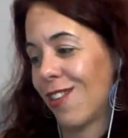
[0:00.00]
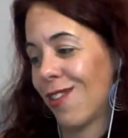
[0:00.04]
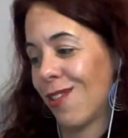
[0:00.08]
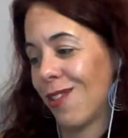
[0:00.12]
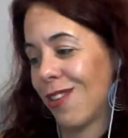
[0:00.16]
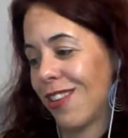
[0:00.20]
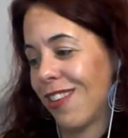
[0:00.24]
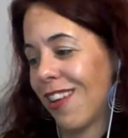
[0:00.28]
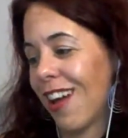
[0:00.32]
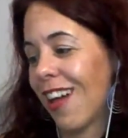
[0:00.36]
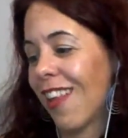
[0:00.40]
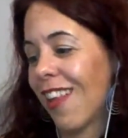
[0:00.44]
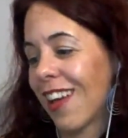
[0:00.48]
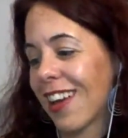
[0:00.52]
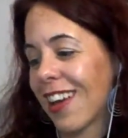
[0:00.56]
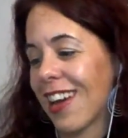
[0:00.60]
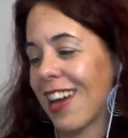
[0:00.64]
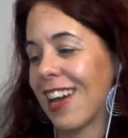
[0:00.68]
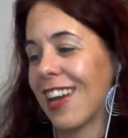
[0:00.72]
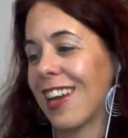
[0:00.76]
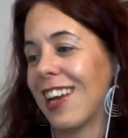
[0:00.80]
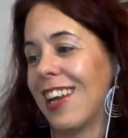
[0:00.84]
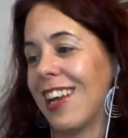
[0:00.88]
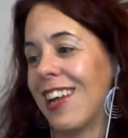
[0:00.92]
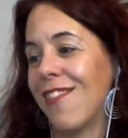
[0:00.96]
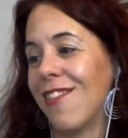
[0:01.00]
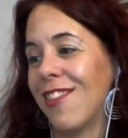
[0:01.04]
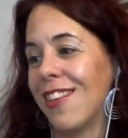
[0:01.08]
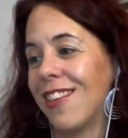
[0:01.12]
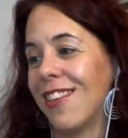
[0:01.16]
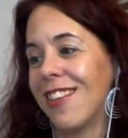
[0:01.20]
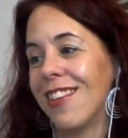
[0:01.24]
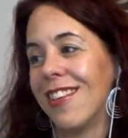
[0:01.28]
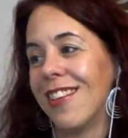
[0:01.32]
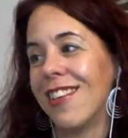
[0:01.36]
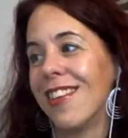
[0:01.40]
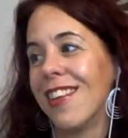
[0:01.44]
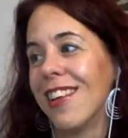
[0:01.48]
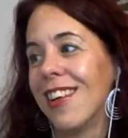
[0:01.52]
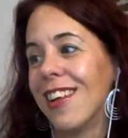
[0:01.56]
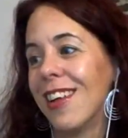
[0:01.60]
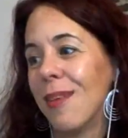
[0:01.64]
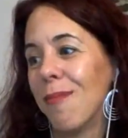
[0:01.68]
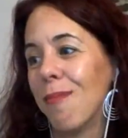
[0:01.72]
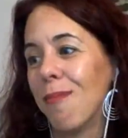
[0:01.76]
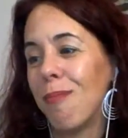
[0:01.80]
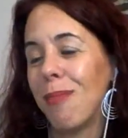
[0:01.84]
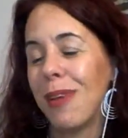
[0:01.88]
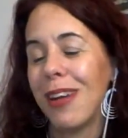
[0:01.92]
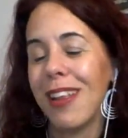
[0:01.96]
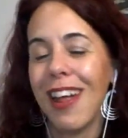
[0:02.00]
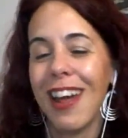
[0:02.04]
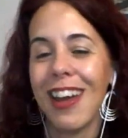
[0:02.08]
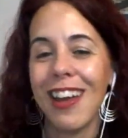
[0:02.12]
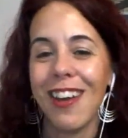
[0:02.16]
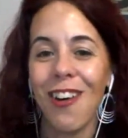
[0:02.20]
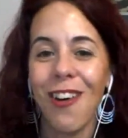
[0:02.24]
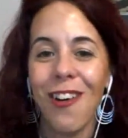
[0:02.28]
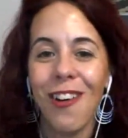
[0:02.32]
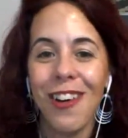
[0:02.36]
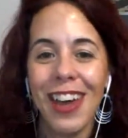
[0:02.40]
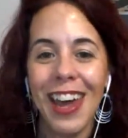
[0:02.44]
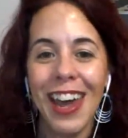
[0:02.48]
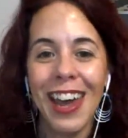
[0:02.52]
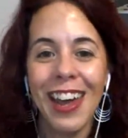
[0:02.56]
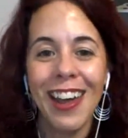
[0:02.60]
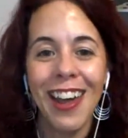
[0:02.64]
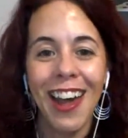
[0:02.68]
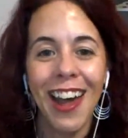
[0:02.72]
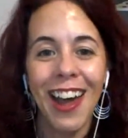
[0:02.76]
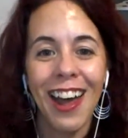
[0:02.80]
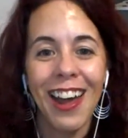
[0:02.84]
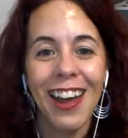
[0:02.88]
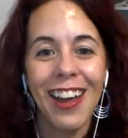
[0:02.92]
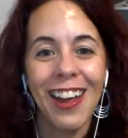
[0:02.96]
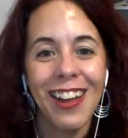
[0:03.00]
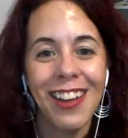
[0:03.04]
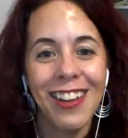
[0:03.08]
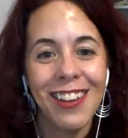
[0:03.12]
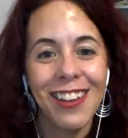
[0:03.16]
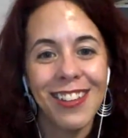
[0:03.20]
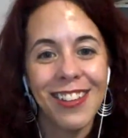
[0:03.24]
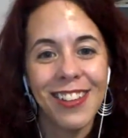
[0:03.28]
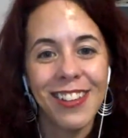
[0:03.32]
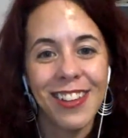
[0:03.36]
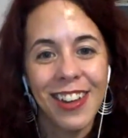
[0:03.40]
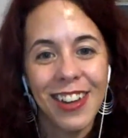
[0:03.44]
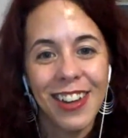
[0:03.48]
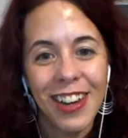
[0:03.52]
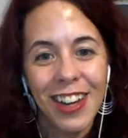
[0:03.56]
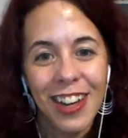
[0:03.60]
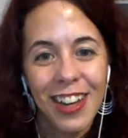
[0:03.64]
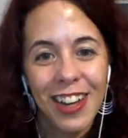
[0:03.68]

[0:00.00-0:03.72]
So it's not like I could even be like, okay, guys,